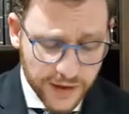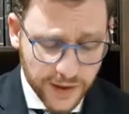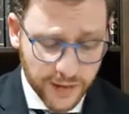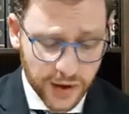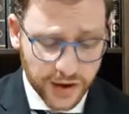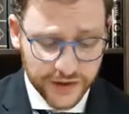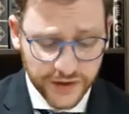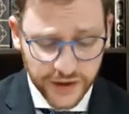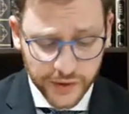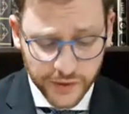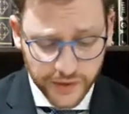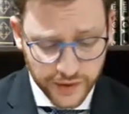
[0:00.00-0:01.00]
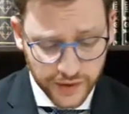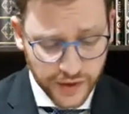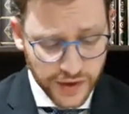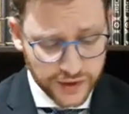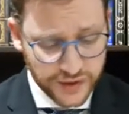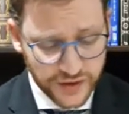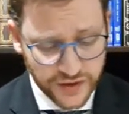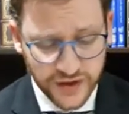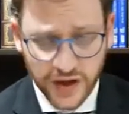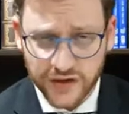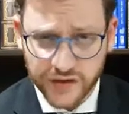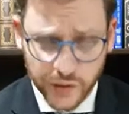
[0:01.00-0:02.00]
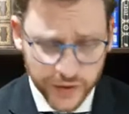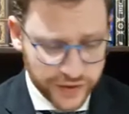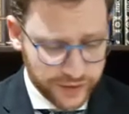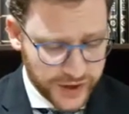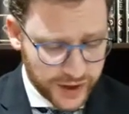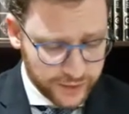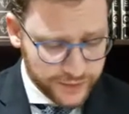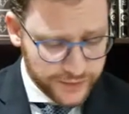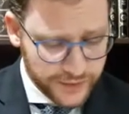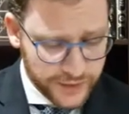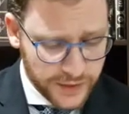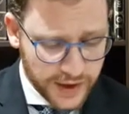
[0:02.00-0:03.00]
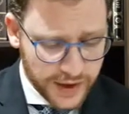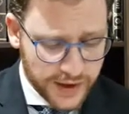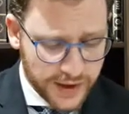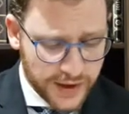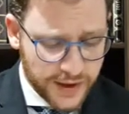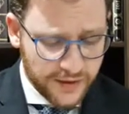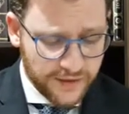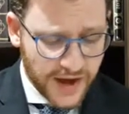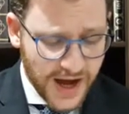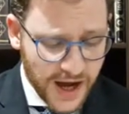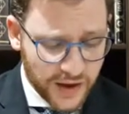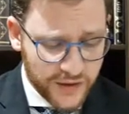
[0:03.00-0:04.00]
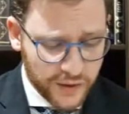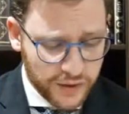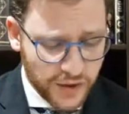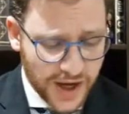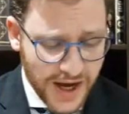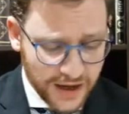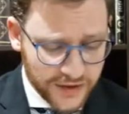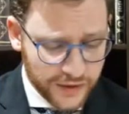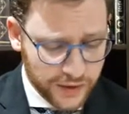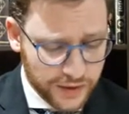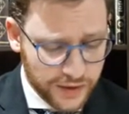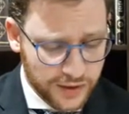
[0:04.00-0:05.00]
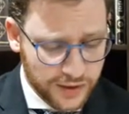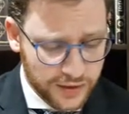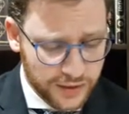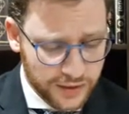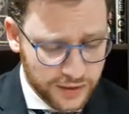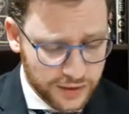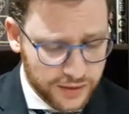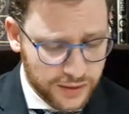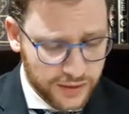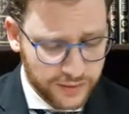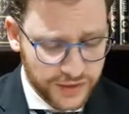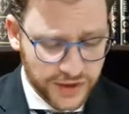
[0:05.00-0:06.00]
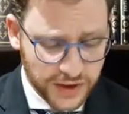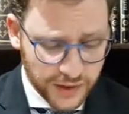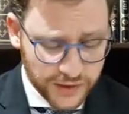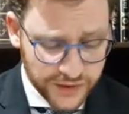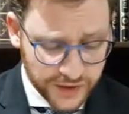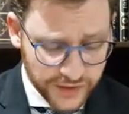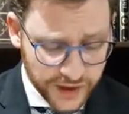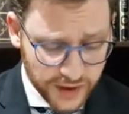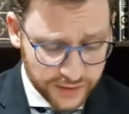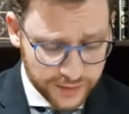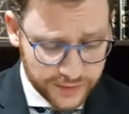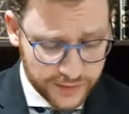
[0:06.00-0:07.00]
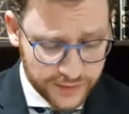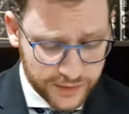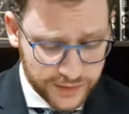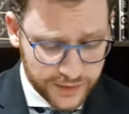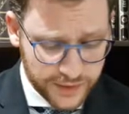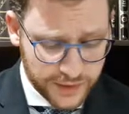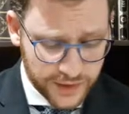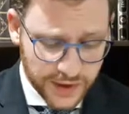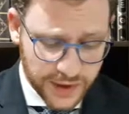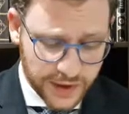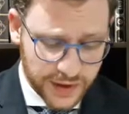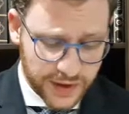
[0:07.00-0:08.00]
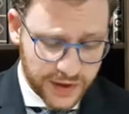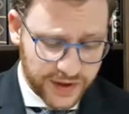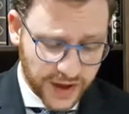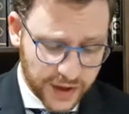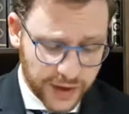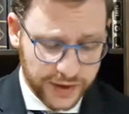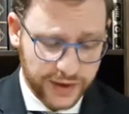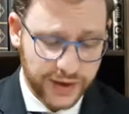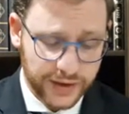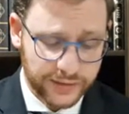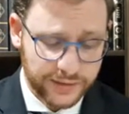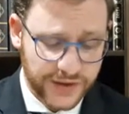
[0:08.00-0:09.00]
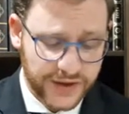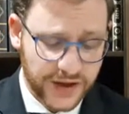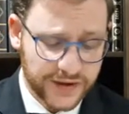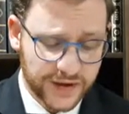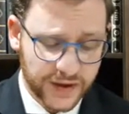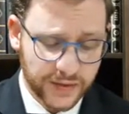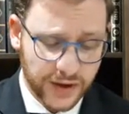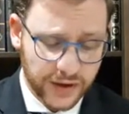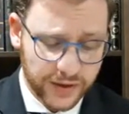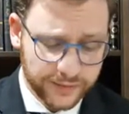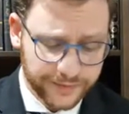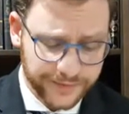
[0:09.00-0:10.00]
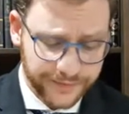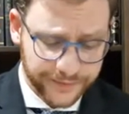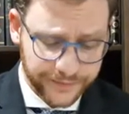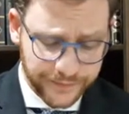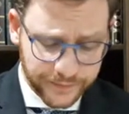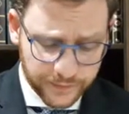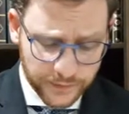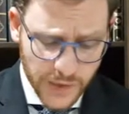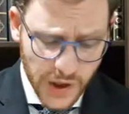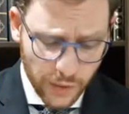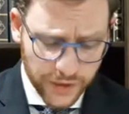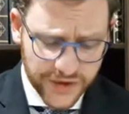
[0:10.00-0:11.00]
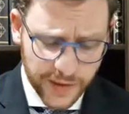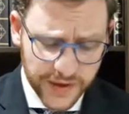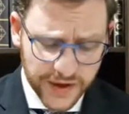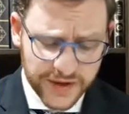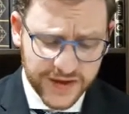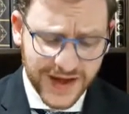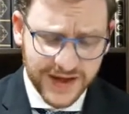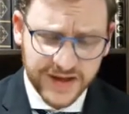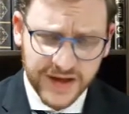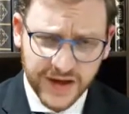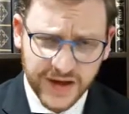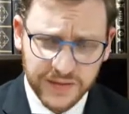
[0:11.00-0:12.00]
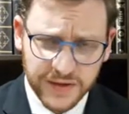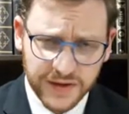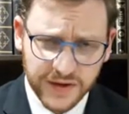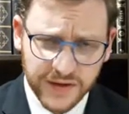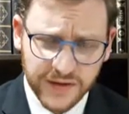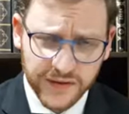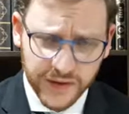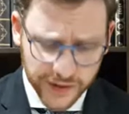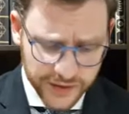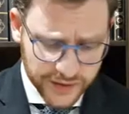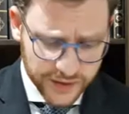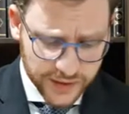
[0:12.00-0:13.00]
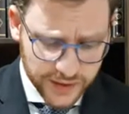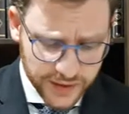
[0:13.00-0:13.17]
The Gemara continues to discuss kusim now. Ve'achzuk lo achzuk b'delo ksiva tanoihi. Says the Gemara, when something is not said explicitly in the verse,